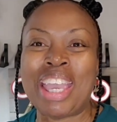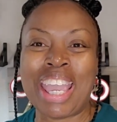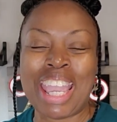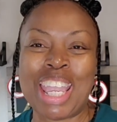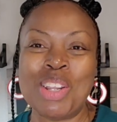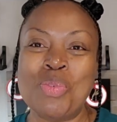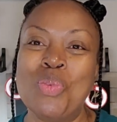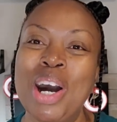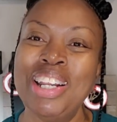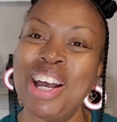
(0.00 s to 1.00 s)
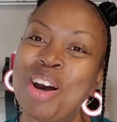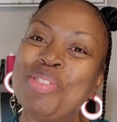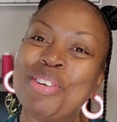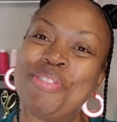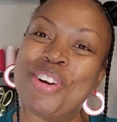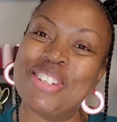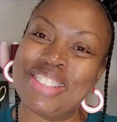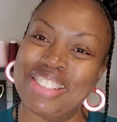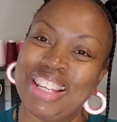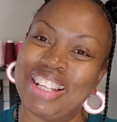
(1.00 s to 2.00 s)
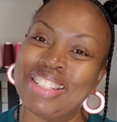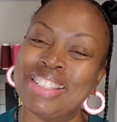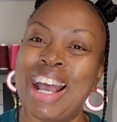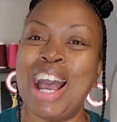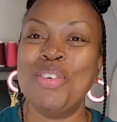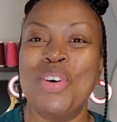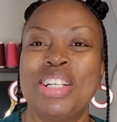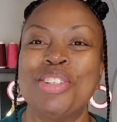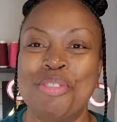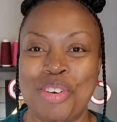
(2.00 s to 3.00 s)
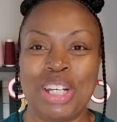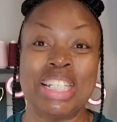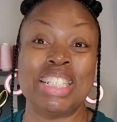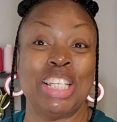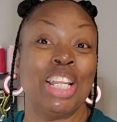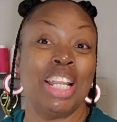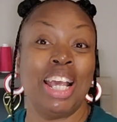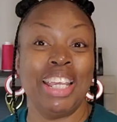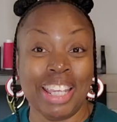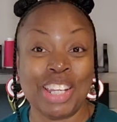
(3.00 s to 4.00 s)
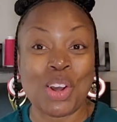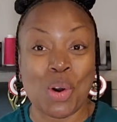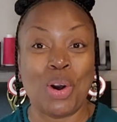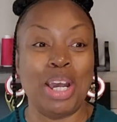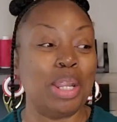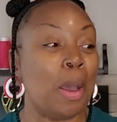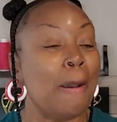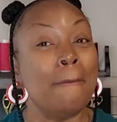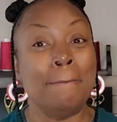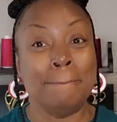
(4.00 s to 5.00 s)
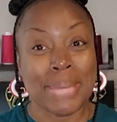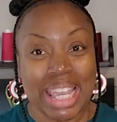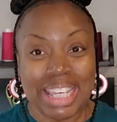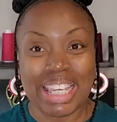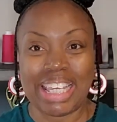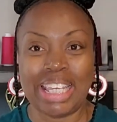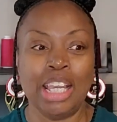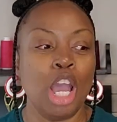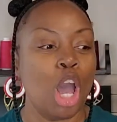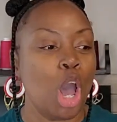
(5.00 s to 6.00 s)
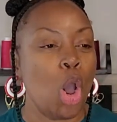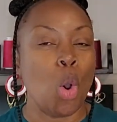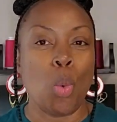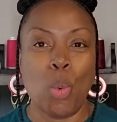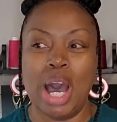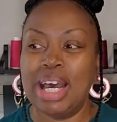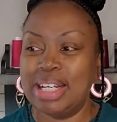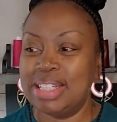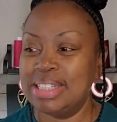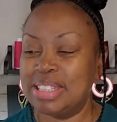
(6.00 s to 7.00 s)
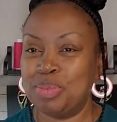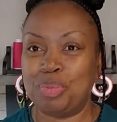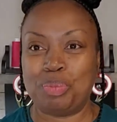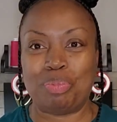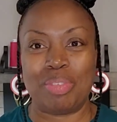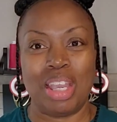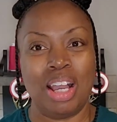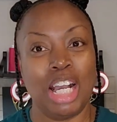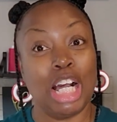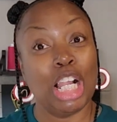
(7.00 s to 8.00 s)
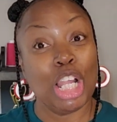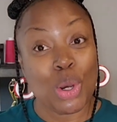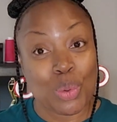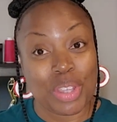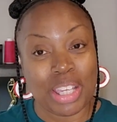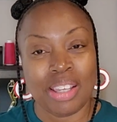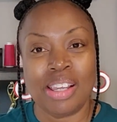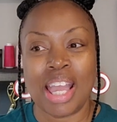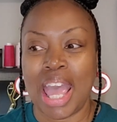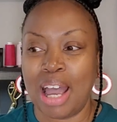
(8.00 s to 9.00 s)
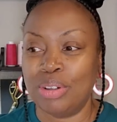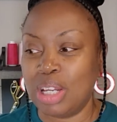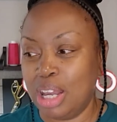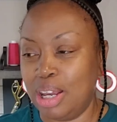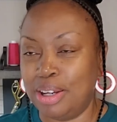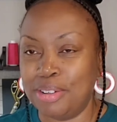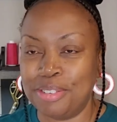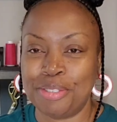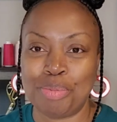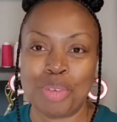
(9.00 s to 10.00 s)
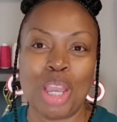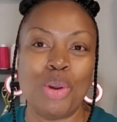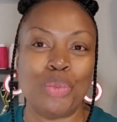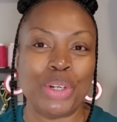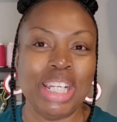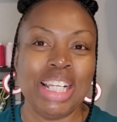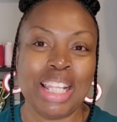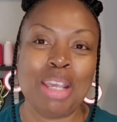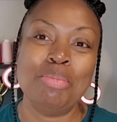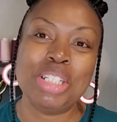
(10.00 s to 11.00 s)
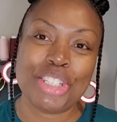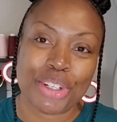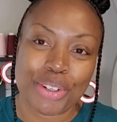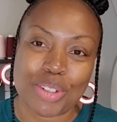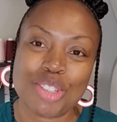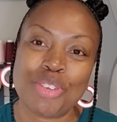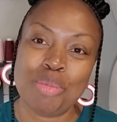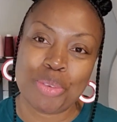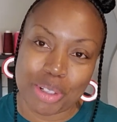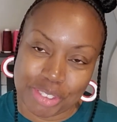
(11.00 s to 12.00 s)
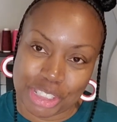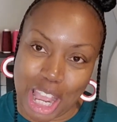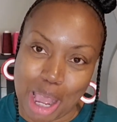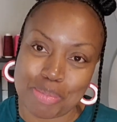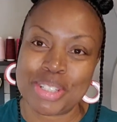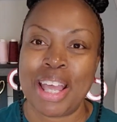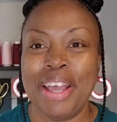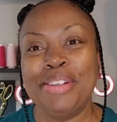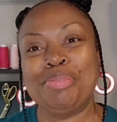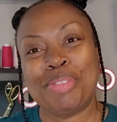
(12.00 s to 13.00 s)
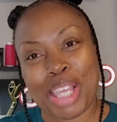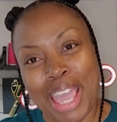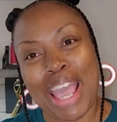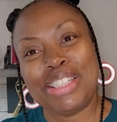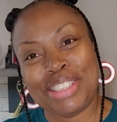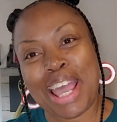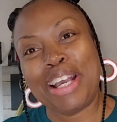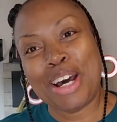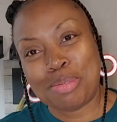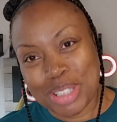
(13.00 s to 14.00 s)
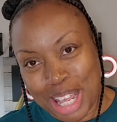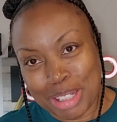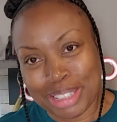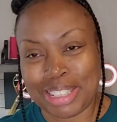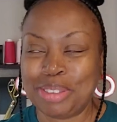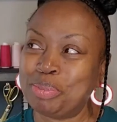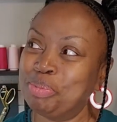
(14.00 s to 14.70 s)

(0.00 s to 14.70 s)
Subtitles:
And one of the first things that I wanted to focus in on making was clothing out of reclaimed materials from thrift shops, hashtag upcycling.